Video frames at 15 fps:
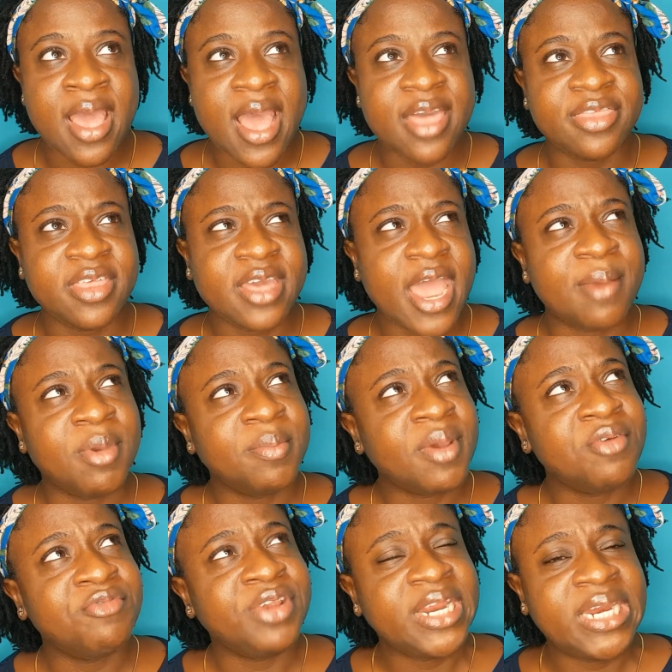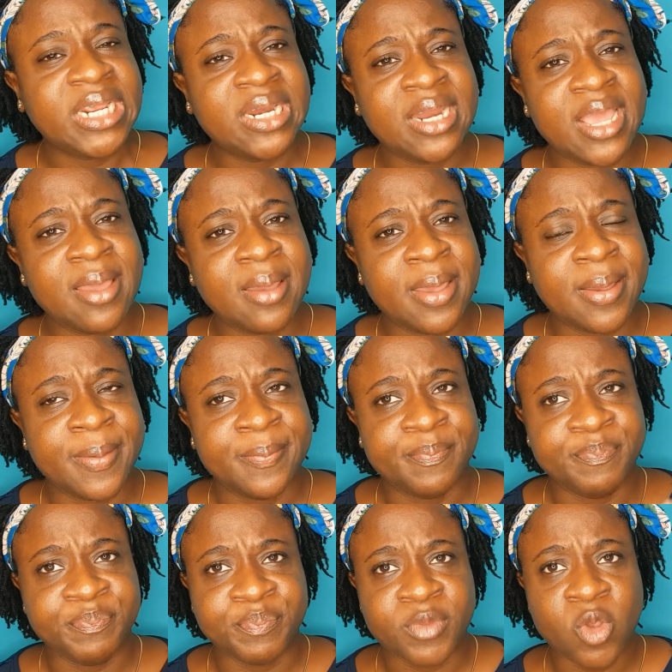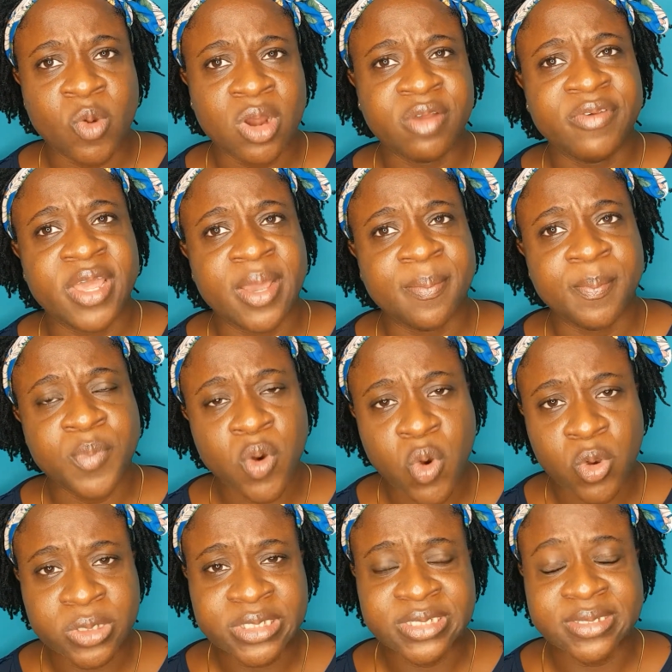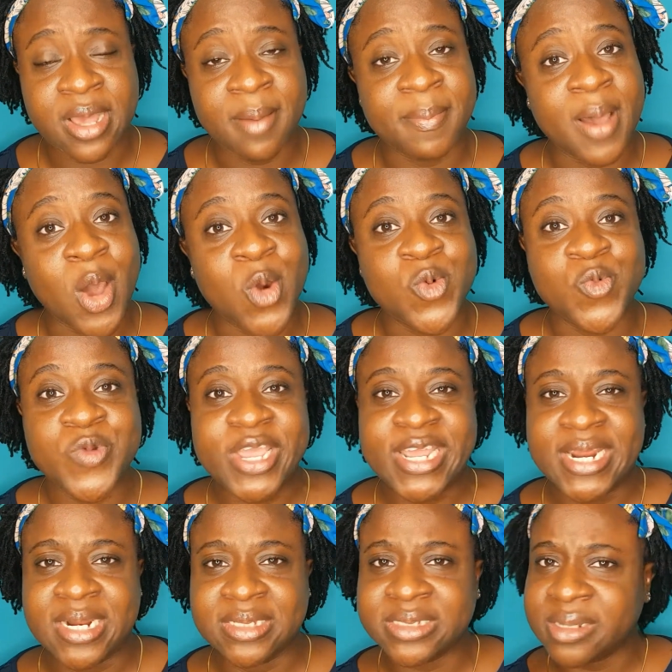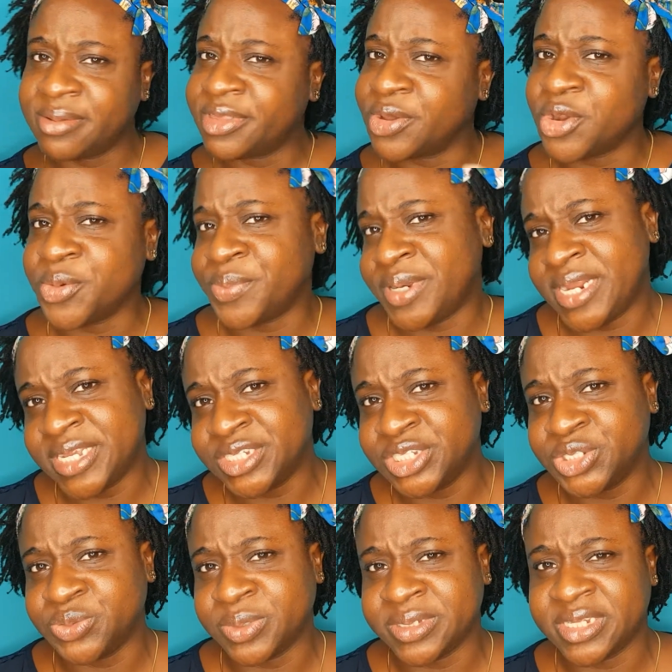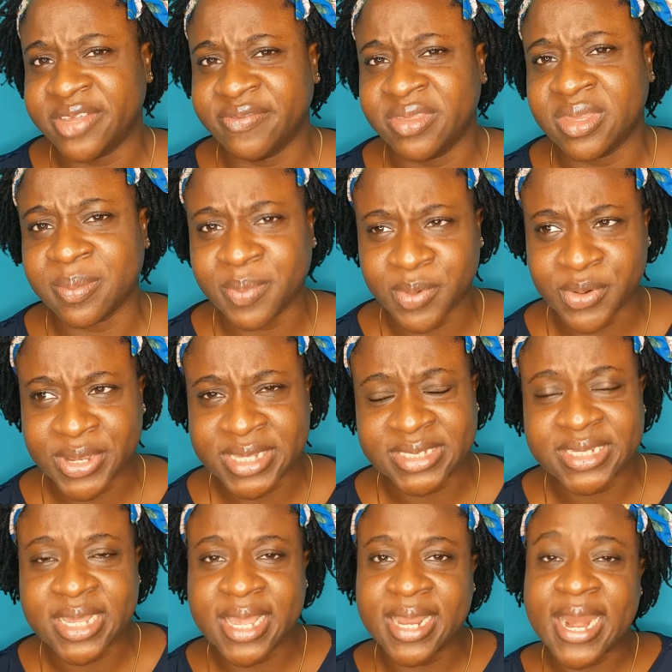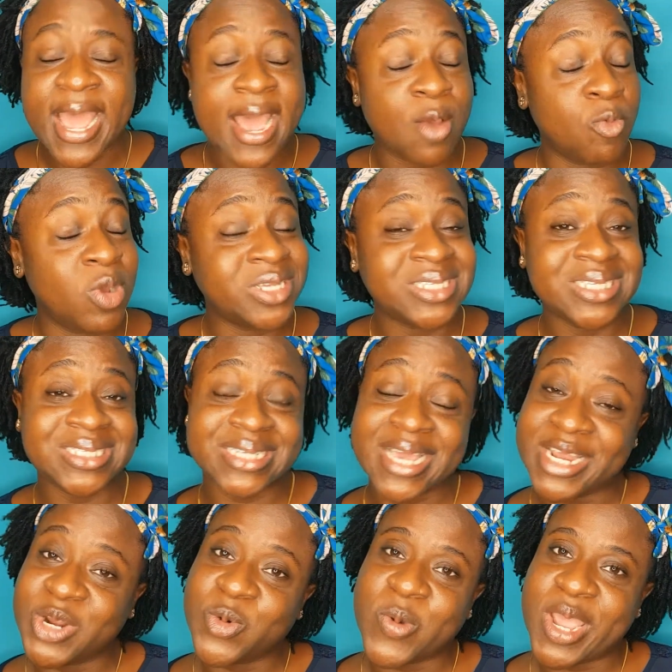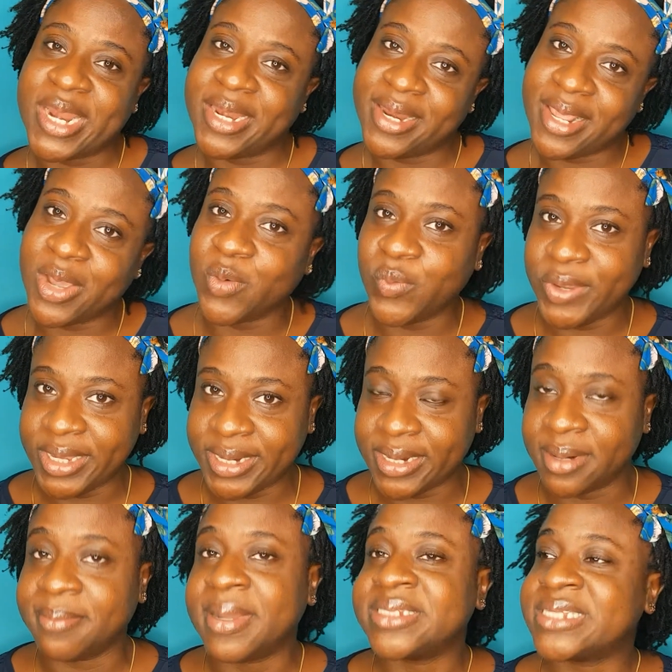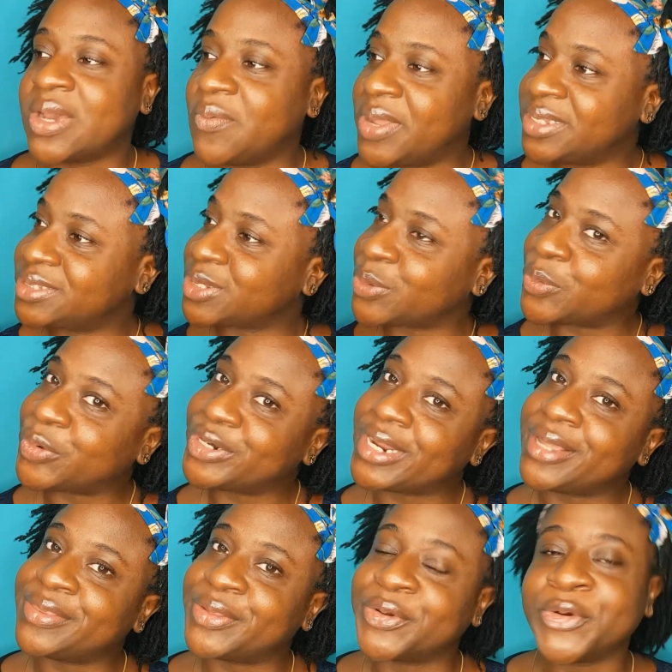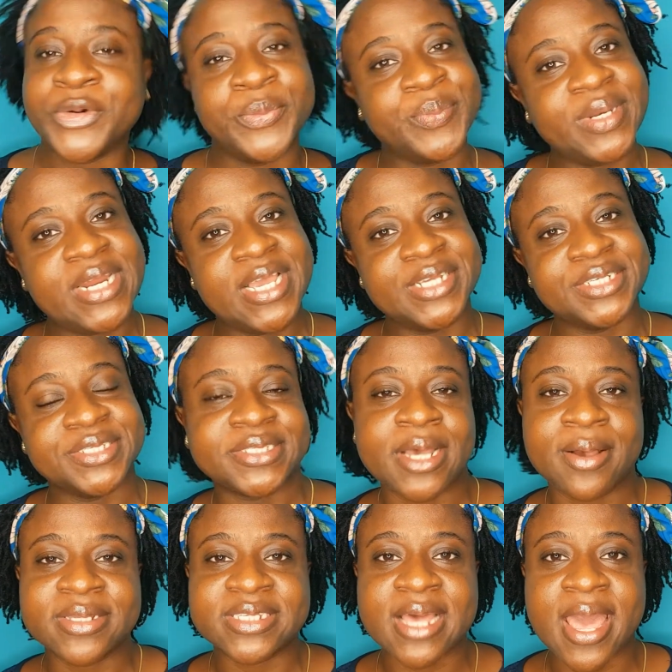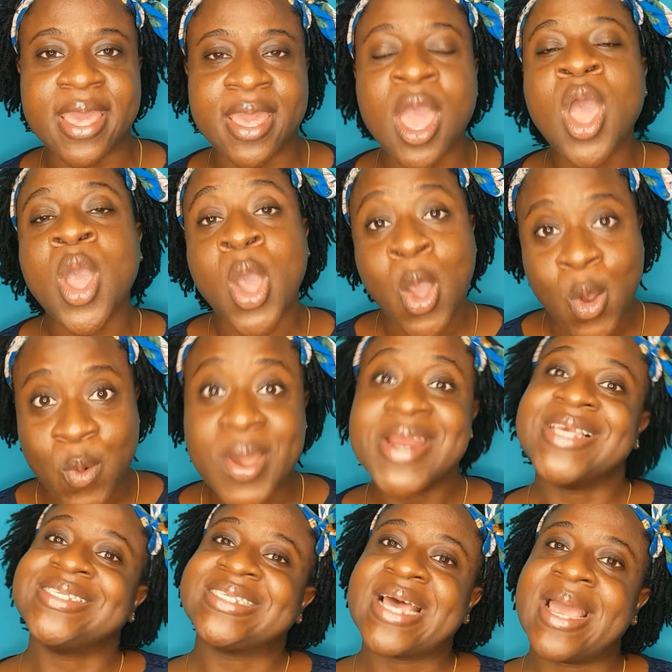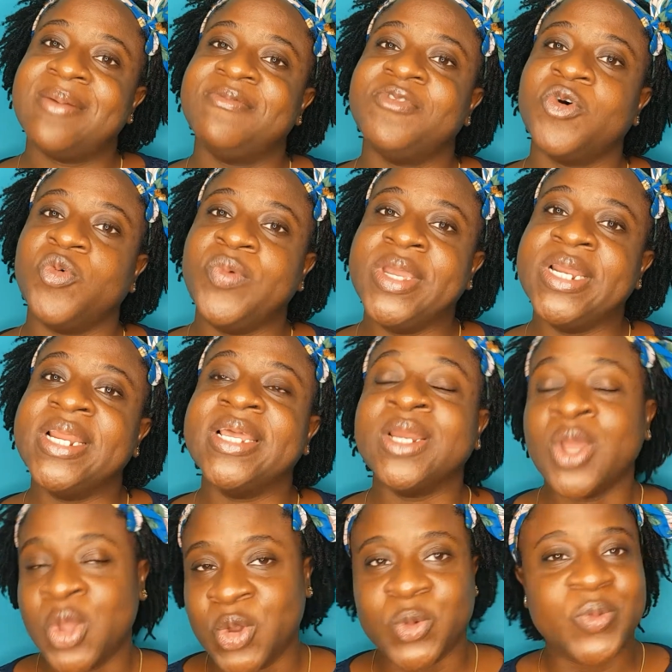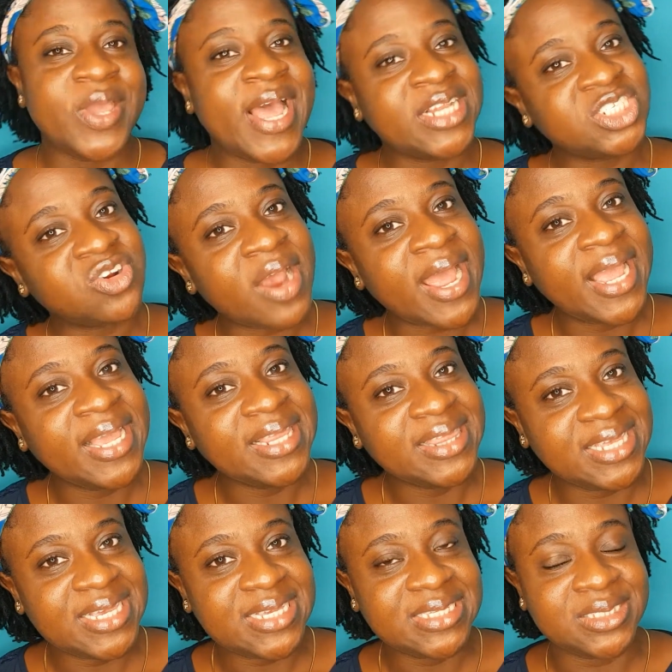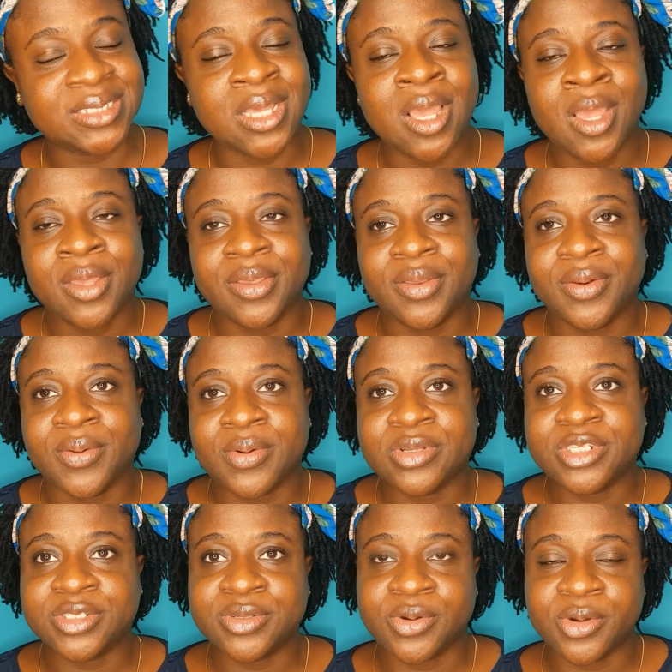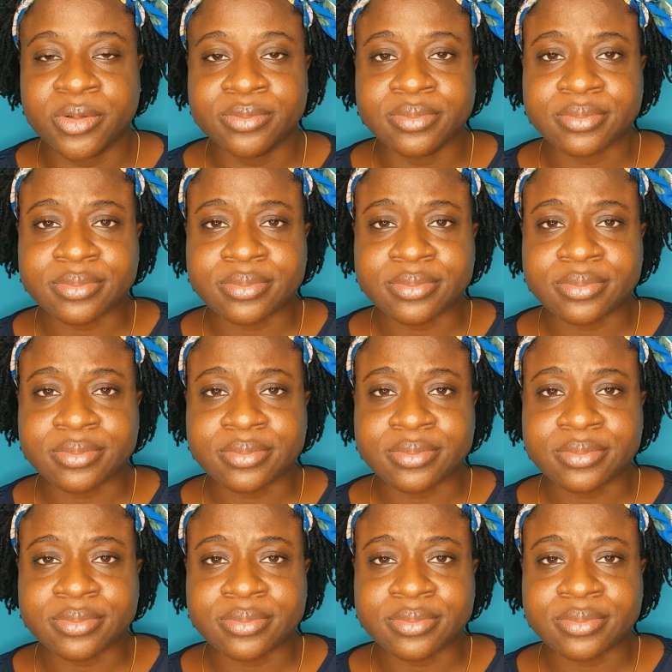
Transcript: i think i remember reading um one of her posts about winning some of the combinations she was giving the boys and i wasn't anywhere near winning but i went and wrote down the combinations i was like when it's time for winning we are trying these you know so